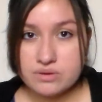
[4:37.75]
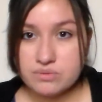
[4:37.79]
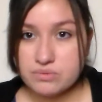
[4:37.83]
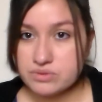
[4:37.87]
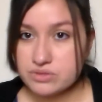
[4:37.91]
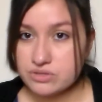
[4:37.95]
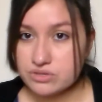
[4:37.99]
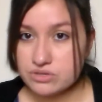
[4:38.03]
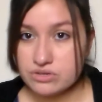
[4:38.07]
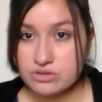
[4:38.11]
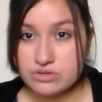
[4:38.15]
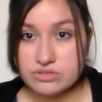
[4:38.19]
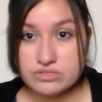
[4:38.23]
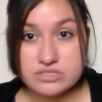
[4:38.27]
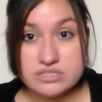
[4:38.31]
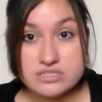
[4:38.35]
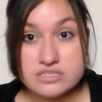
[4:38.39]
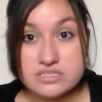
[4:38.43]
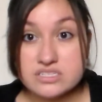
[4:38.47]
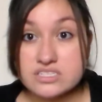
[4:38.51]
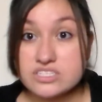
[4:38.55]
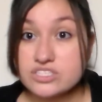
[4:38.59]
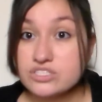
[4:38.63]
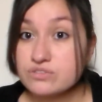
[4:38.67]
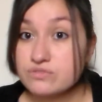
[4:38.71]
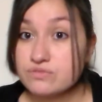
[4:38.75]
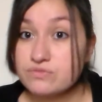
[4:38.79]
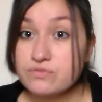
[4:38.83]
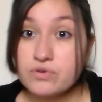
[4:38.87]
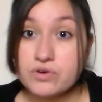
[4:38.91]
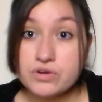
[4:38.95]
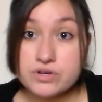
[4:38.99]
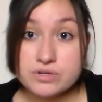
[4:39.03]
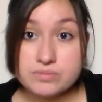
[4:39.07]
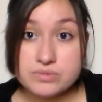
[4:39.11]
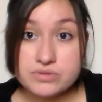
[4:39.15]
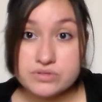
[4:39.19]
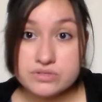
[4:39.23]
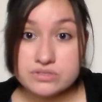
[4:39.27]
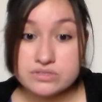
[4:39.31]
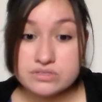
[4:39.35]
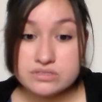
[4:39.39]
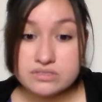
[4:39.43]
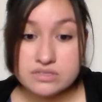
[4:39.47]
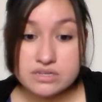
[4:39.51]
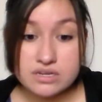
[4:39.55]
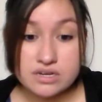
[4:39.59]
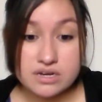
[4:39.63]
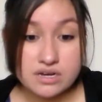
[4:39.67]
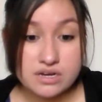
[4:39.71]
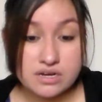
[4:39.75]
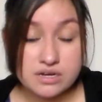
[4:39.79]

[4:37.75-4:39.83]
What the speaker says: what the girl says, it's affordable.